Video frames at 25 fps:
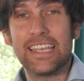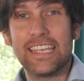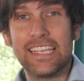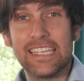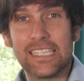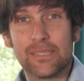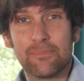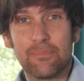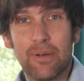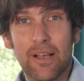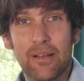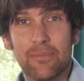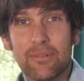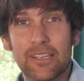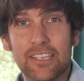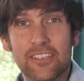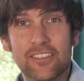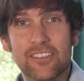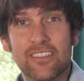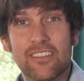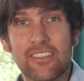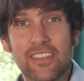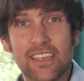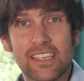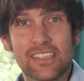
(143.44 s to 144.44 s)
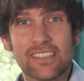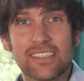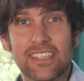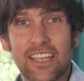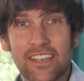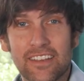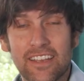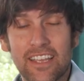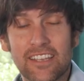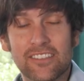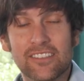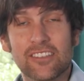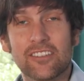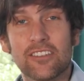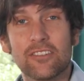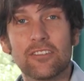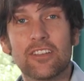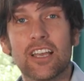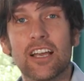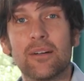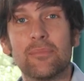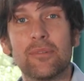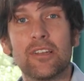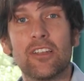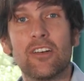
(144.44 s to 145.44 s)
is published this Sunday, so do
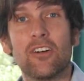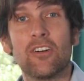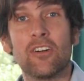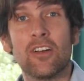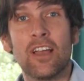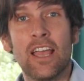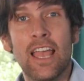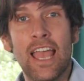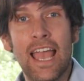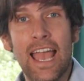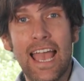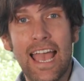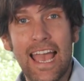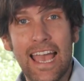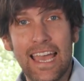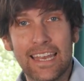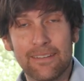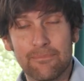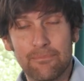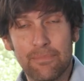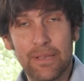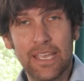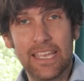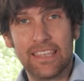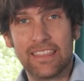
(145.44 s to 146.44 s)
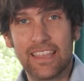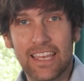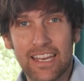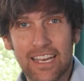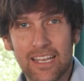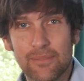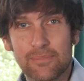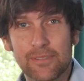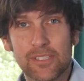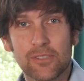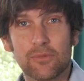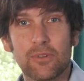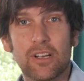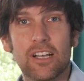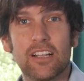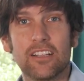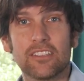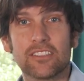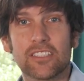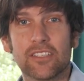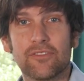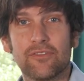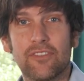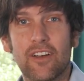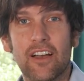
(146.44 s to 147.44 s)
come along and pick that up as well
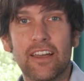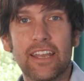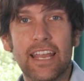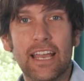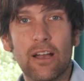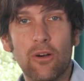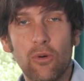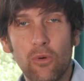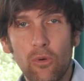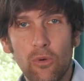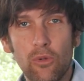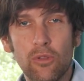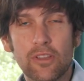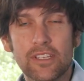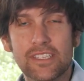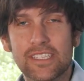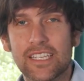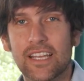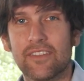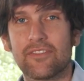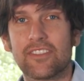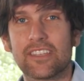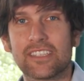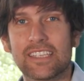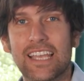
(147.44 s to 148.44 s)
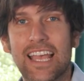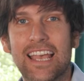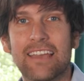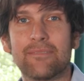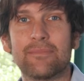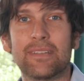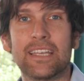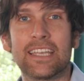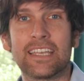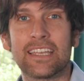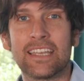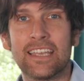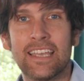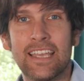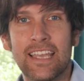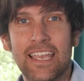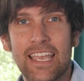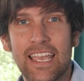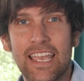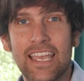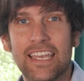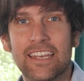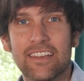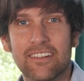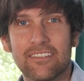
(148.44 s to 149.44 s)
to find out all the stuff that's happening
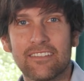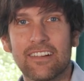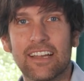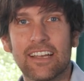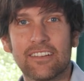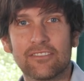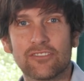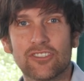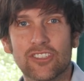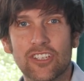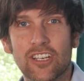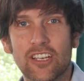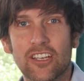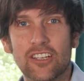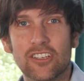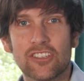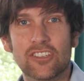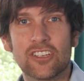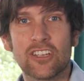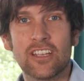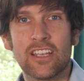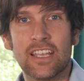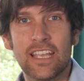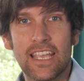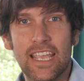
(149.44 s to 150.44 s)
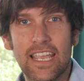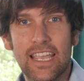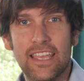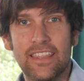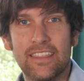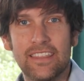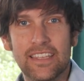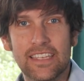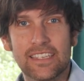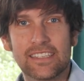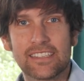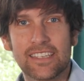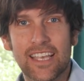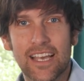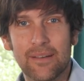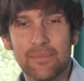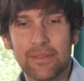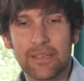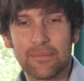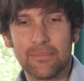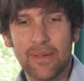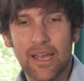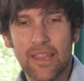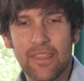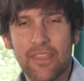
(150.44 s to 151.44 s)
in and around church in this
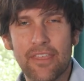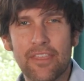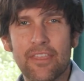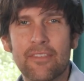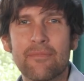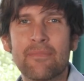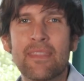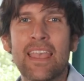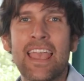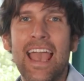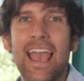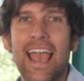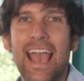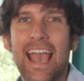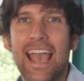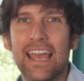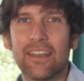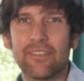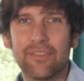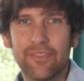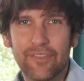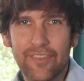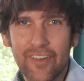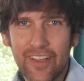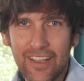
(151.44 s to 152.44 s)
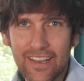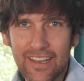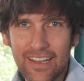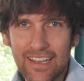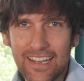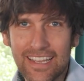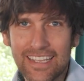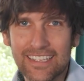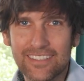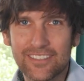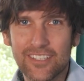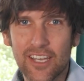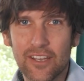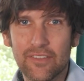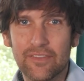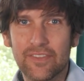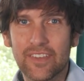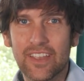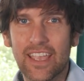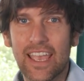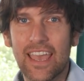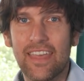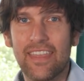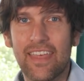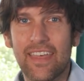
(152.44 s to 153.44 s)
coming month. And finally, don't
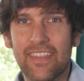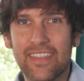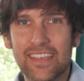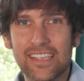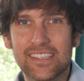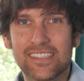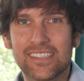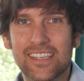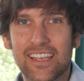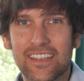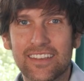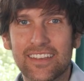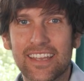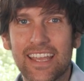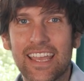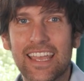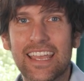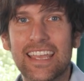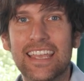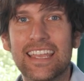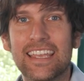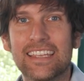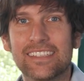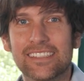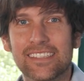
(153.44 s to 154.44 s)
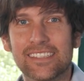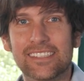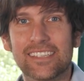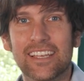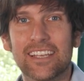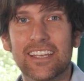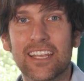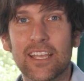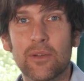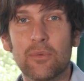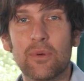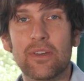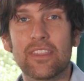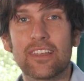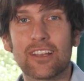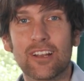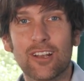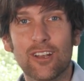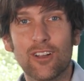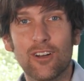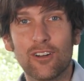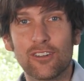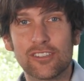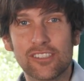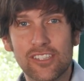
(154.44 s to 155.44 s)
forget that this Sunday is a Sunday where the
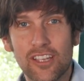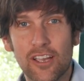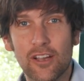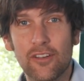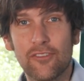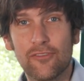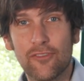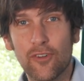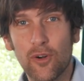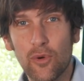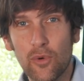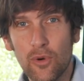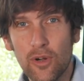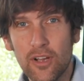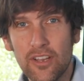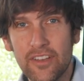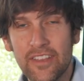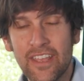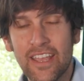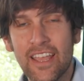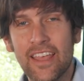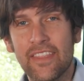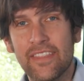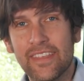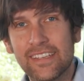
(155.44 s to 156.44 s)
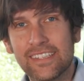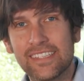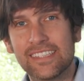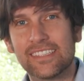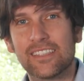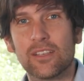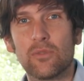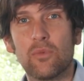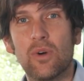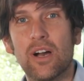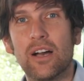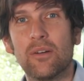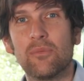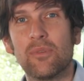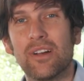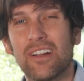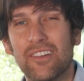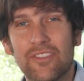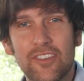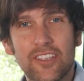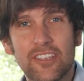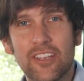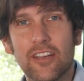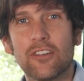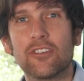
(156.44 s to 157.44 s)
clocks go forward. This is the one where
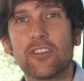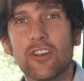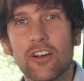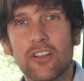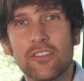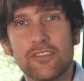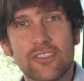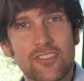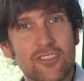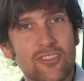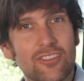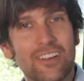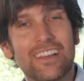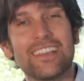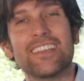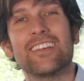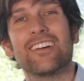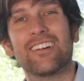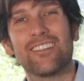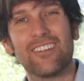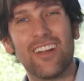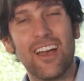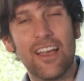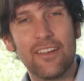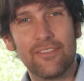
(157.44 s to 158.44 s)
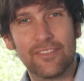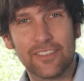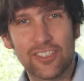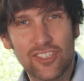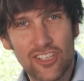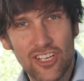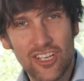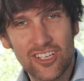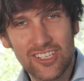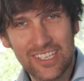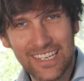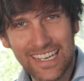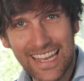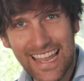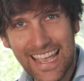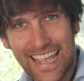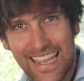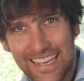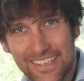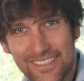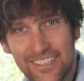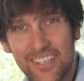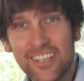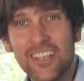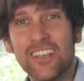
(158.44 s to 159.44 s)
if you don't concentrate, you arrive for church
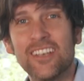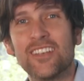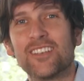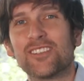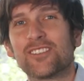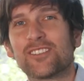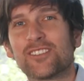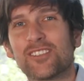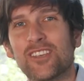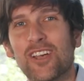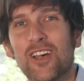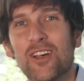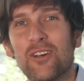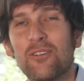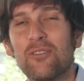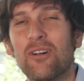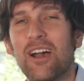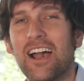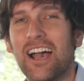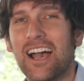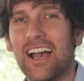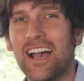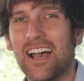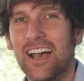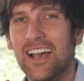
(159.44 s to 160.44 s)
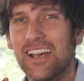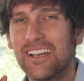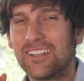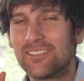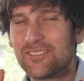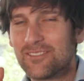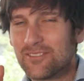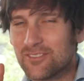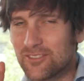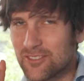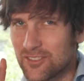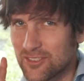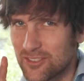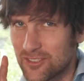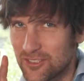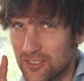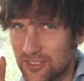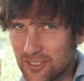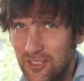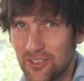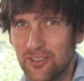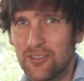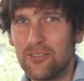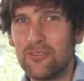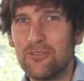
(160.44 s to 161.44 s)
late. So uh,
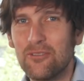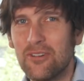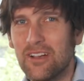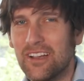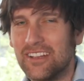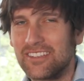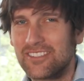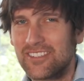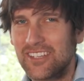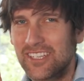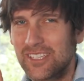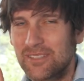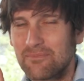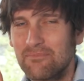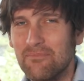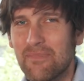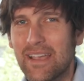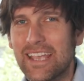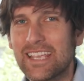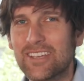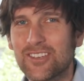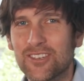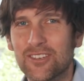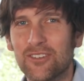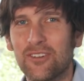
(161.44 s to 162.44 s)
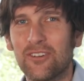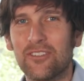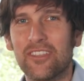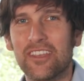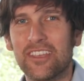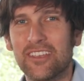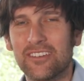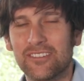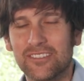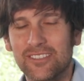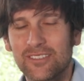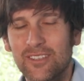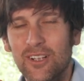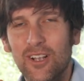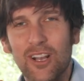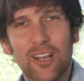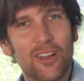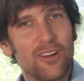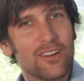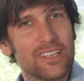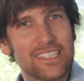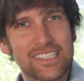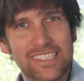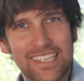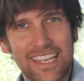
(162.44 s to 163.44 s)
do just make sure that your
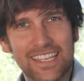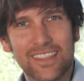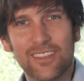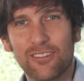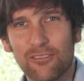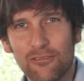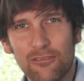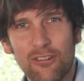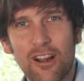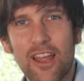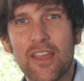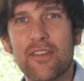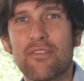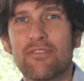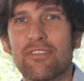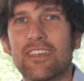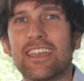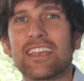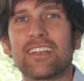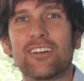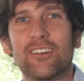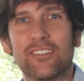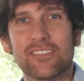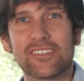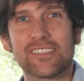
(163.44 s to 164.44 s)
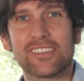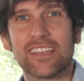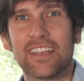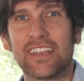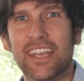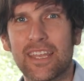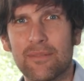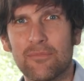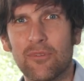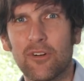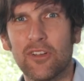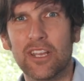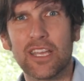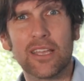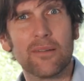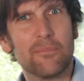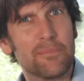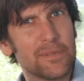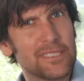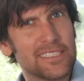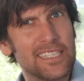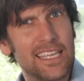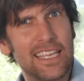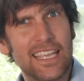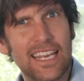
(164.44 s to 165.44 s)
clock is saying the right thing on Sunday morning. And
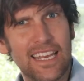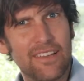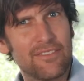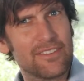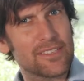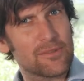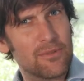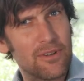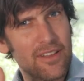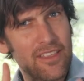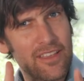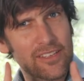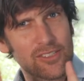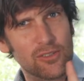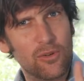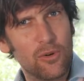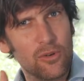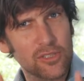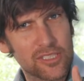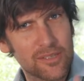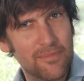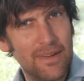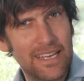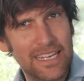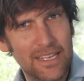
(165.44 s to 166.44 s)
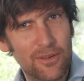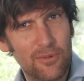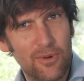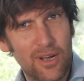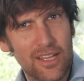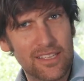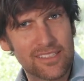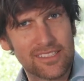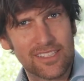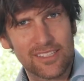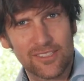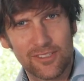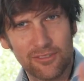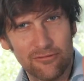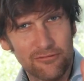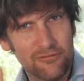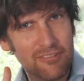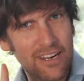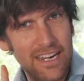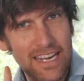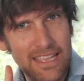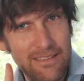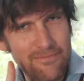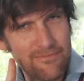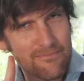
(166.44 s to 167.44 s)
particularly if it's one of those automatic ones that's
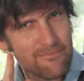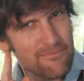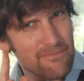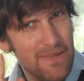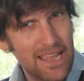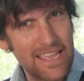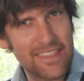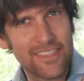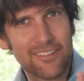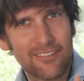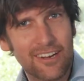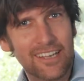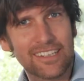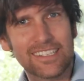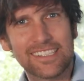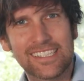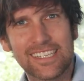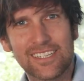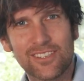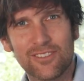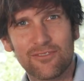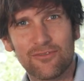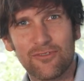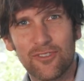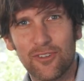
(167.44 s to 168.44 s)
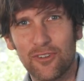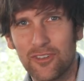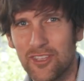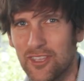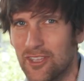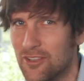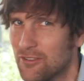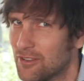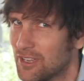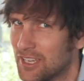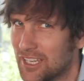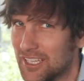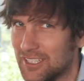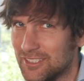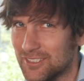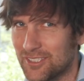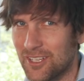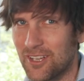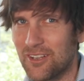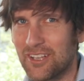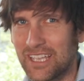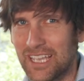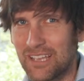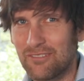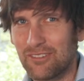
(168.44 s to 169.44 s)
already made the right decision for you,
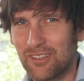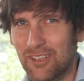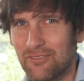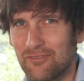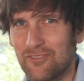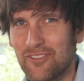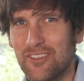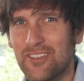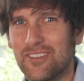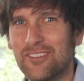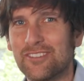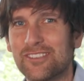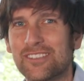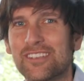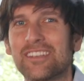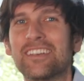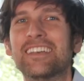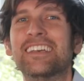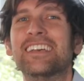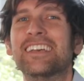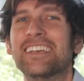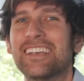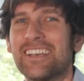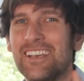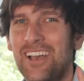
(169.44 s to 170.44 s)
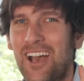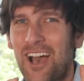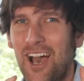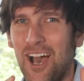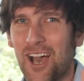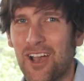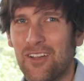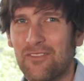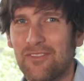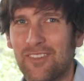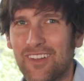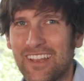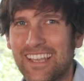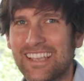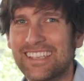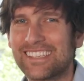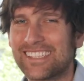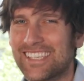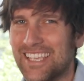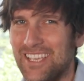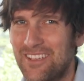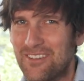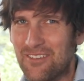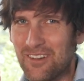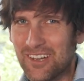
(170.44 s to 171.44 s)
don't get confused. Hopefully,
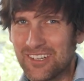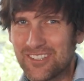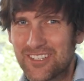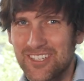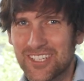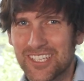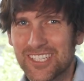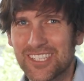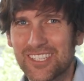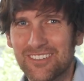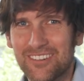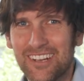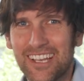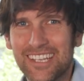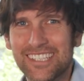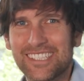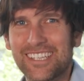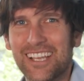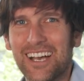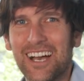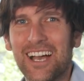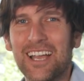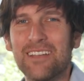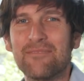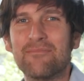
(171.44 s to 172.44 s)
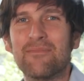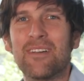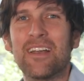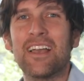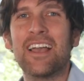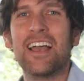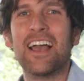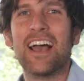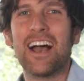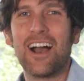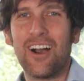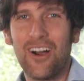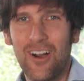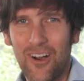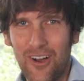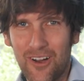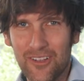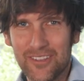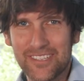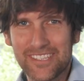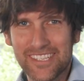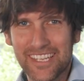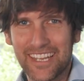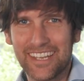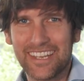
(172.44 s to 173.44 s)
see you at just the right time
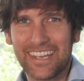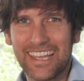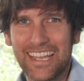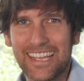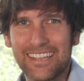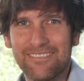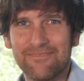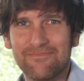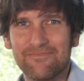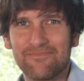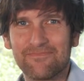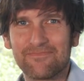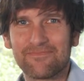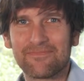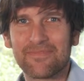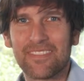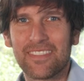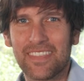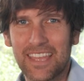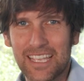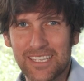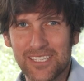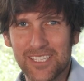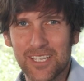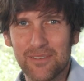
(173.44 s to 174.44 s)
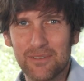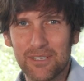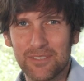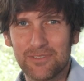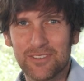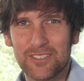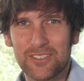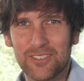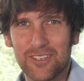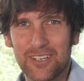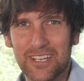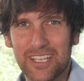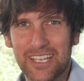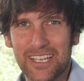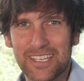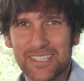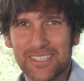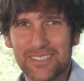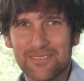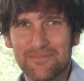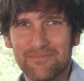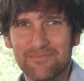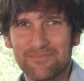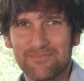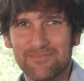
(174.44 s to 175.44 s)
on Sunday. Thanks so much for joining
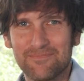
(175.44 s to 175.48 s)
us.